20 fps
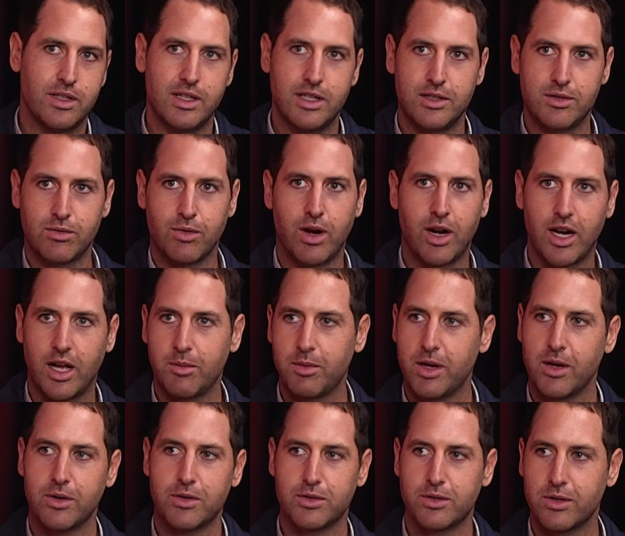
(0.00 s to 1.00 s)
he's right up
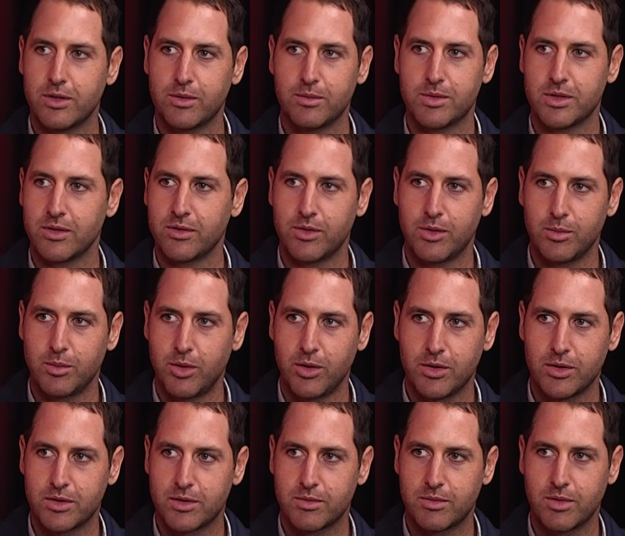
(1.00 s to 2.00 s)
there in terms of the
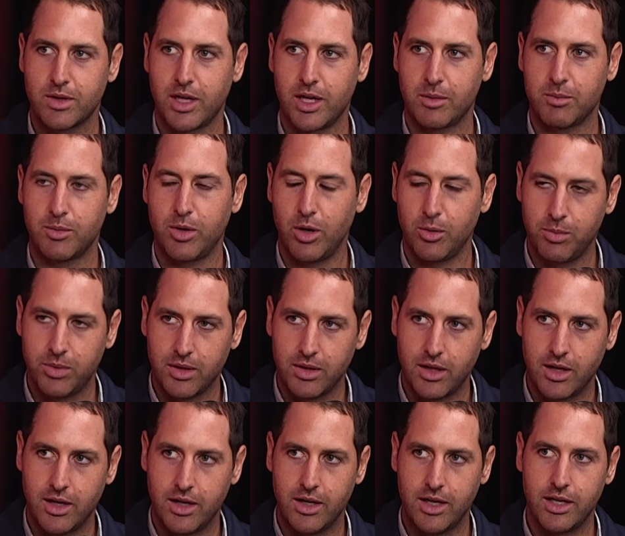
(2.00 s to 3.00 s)
most like
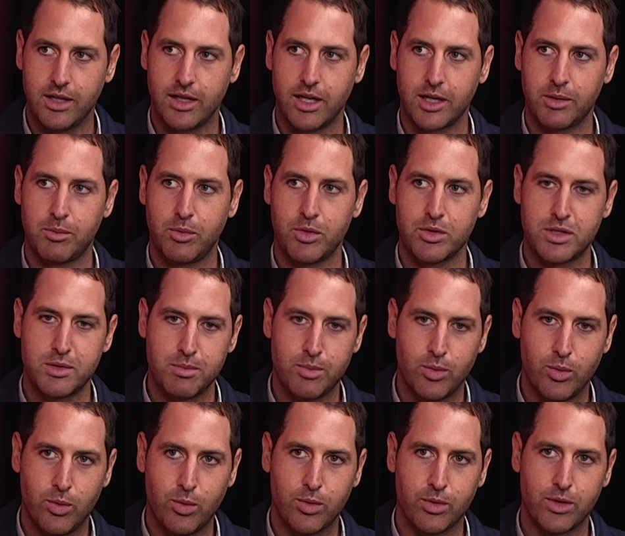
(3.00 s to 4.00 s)
popular and like most
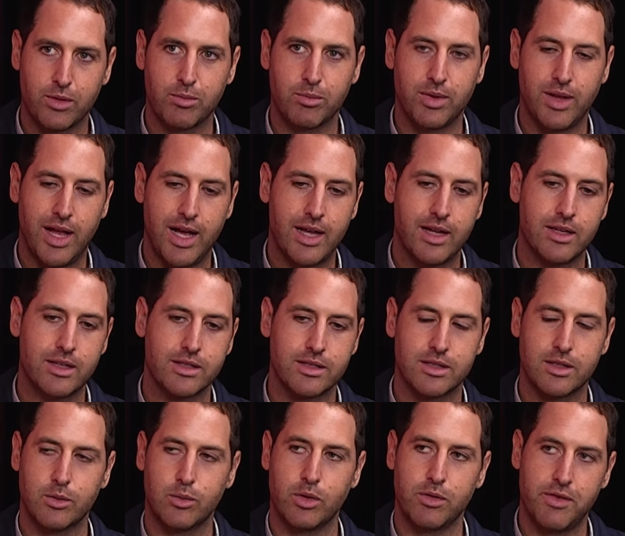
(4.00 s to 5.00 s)
important
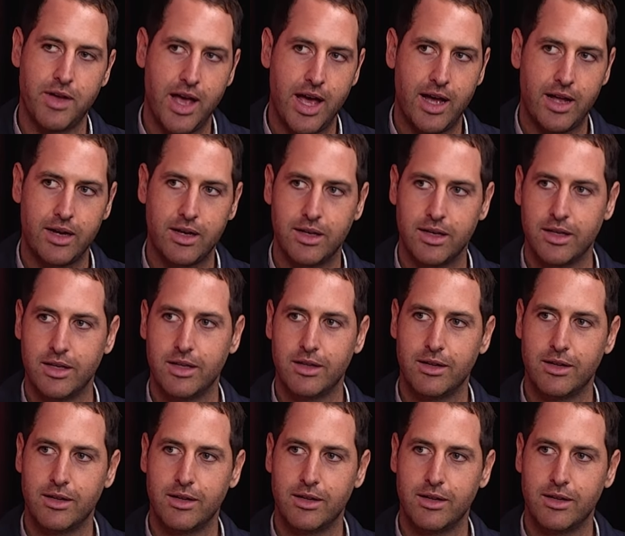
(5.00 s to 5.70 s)
players that we've had